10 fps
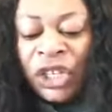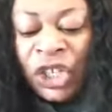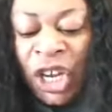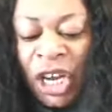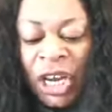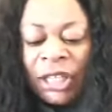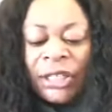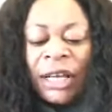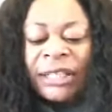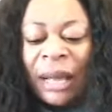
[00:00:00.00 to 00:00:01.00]

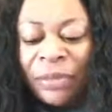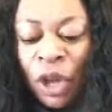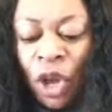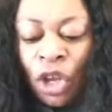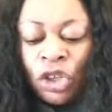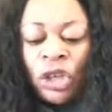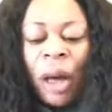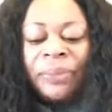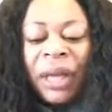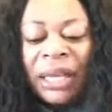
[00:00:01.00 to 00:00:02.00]
Jesus.
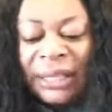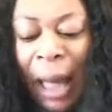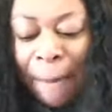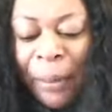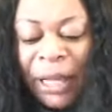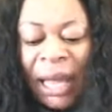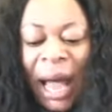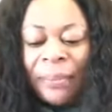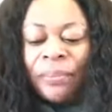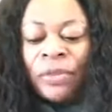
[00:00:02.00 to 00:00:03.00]
Something is
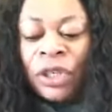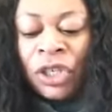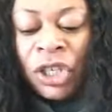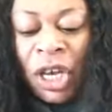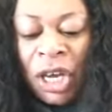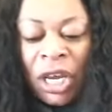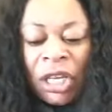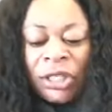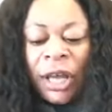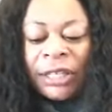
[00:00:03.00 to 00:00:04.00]
happening.
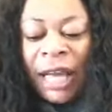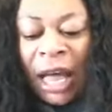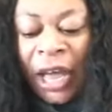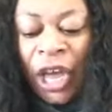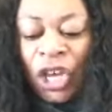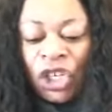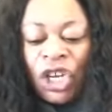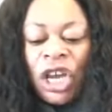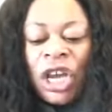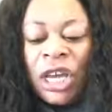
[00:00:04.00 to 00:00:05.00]
Jesus.
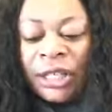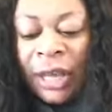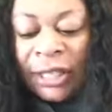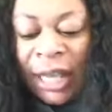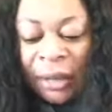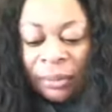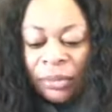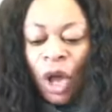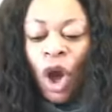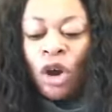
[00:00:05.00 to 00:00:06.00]
Jesus.
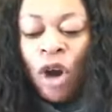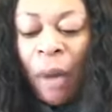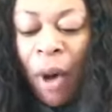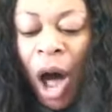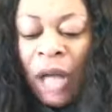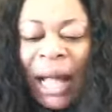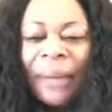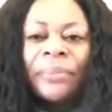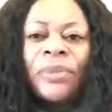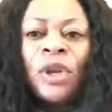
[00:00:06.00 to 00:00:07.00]
Come
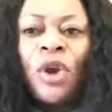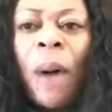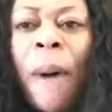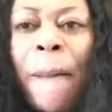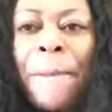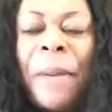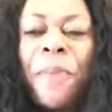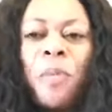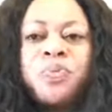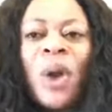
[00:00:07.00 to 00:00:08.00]
on. Come on,
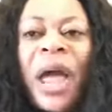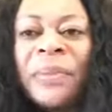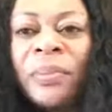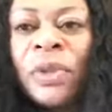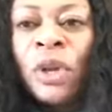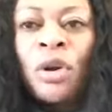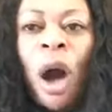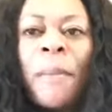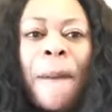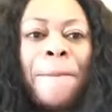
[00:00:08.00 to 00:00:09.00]
people. Pray.
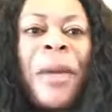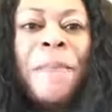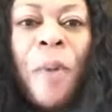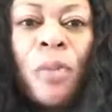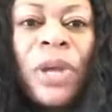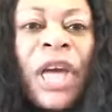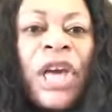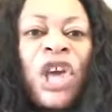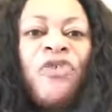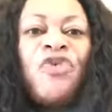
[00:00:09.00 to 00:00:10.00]
Come on, people.
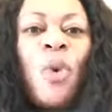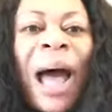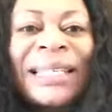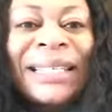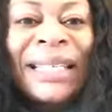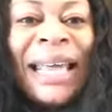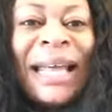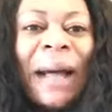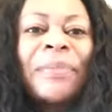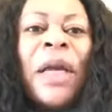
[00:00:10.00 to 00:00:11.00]
If you are
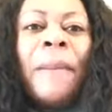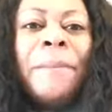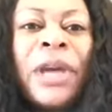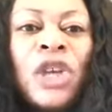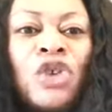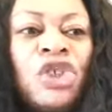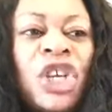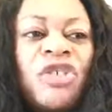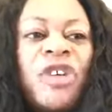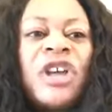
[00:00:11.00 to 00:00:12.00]
sick, begin to
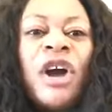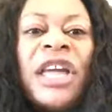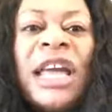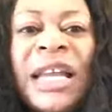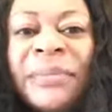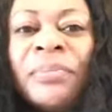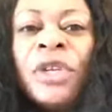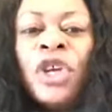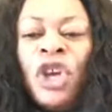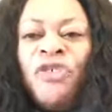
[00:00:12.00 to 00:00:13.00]
decree your healing.
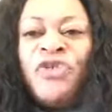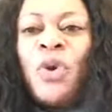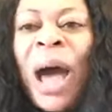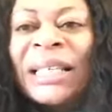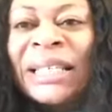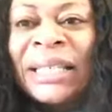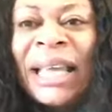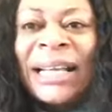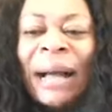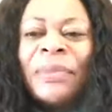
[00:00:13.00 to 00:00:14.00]
If you are
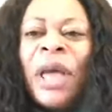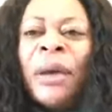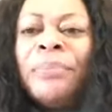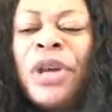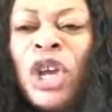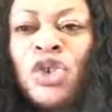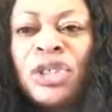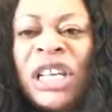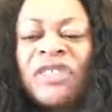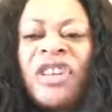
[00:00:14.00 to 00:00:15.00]
sick, begin
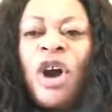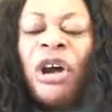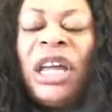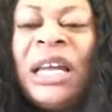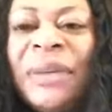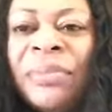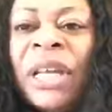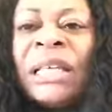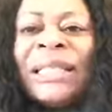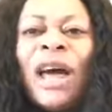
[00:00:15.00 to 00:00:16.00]
to decree your healing.
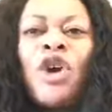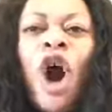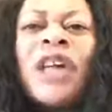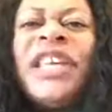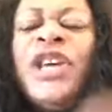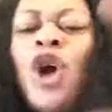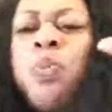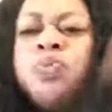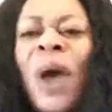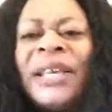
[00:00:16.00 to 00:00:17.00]
Say, God, in
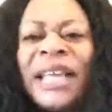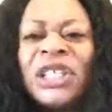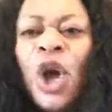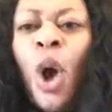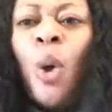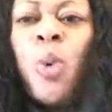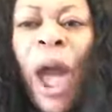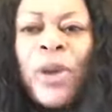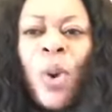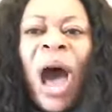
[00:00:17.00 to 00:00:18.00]
your presence,
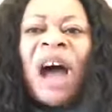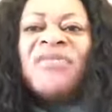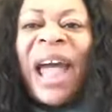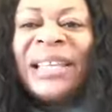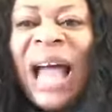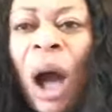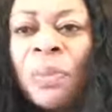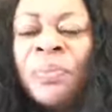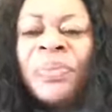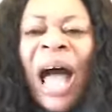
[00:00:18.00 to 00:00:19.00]
where you are right
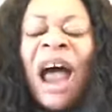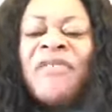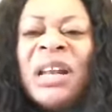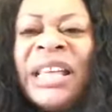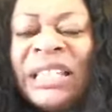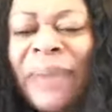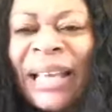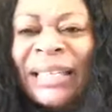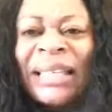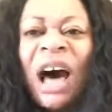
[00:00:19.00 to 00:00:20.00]
now, I release
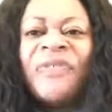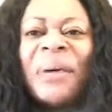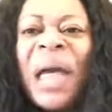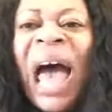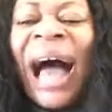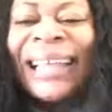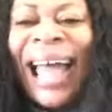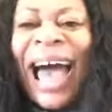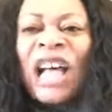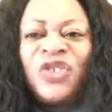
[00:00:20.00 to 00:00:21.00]
myself and
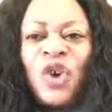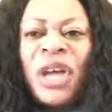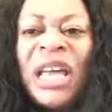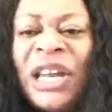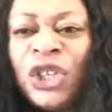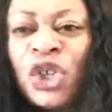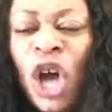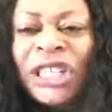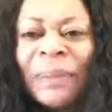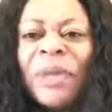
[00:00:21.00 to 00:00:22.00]
I ask for your healing
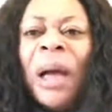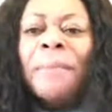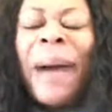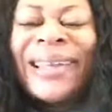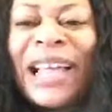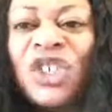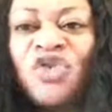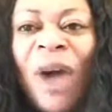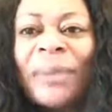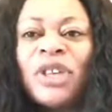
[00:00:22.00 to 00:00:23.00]
touch. By the
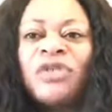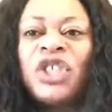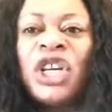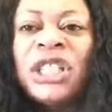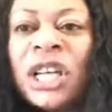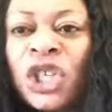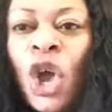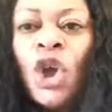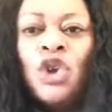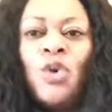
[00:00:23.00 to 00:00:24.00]
stripes of Jesus,
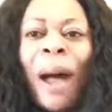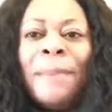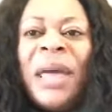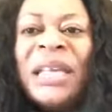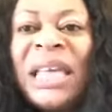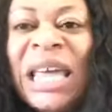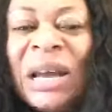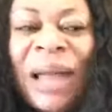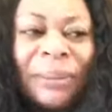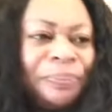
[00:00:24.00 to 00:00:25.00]
you are being healed.